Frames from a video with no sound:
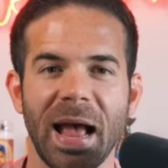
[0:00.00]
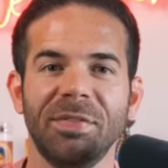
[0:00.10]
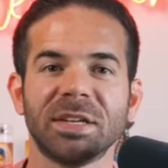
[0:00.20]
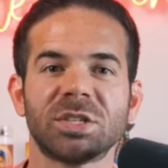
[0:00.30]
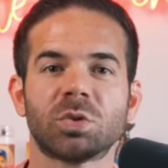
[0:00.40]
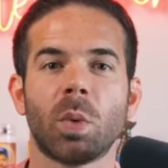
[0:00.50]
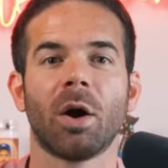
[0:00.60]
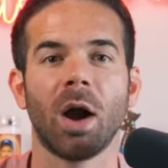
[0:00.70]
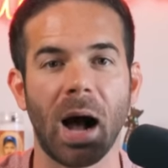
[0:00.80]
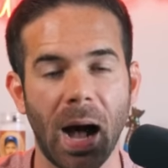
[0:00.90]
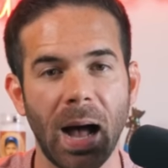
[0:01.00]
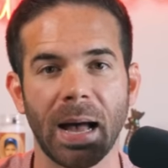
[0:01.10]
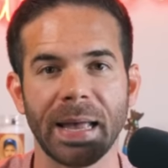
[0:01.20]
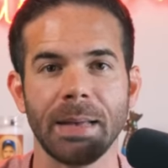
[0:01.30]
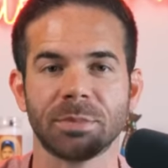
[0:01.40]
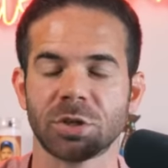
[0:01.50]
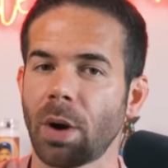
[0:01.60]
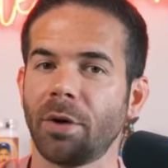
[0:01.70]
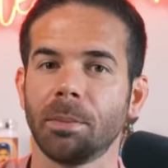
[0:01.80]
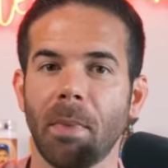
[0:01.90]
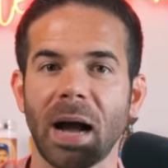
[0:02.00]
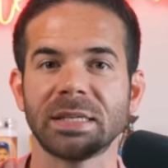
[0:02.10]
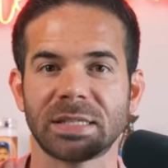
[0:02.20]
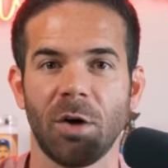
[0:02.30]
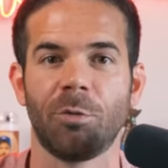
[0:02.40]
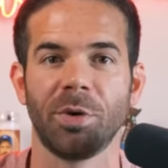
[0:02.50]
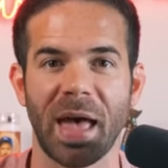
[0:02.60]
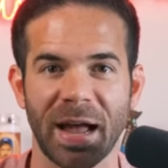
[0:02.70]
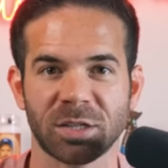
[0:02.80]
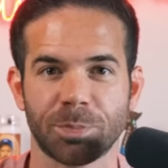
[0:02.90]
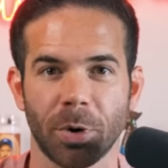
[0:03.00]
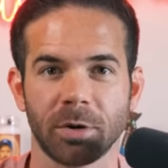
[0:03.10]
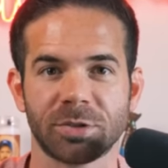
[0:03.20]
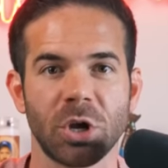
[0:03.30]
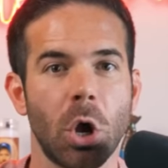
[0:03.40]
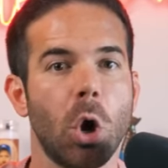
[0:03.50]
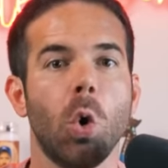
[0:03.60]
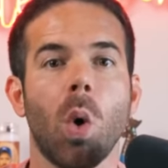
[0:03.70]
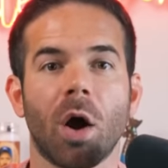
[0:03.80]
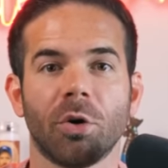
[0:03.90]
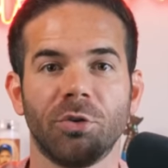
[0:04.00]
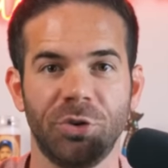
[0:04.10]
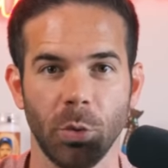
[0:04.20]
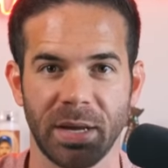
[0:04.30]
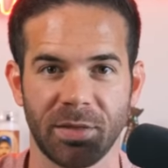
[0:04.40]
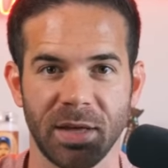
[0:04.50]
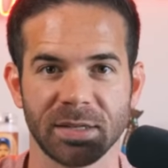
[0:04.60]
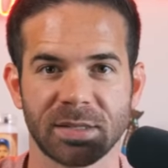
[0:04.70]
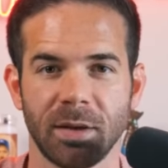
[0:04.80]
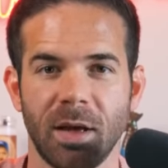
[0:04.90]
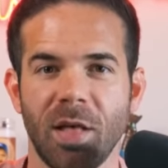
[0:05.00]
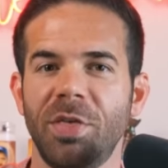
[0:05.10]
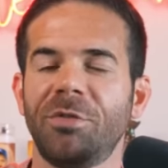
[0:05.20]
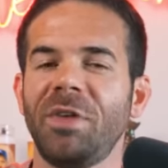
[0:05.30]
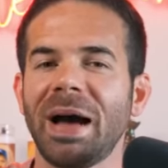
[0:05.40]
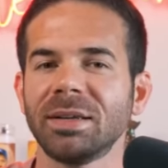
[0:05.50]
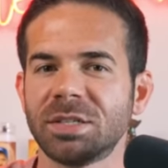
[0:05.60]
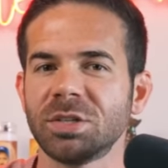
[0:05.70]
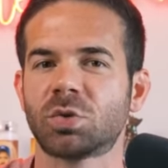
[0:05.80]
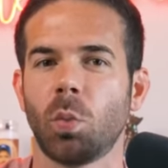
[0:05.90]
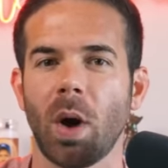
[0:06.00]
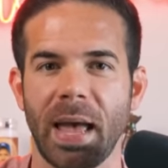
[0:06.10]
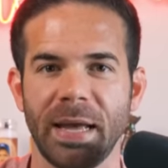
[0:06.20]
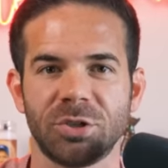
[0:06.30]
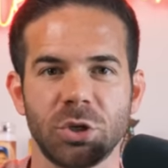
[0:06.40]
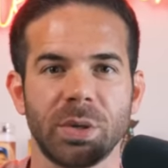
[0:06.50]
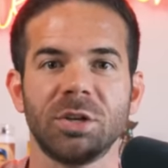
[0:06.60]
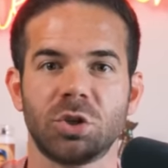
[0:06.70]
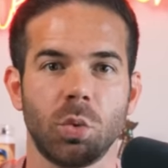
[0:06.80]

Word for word: And this is where I am surrounding myself with experts who are doing this. The fastest way to get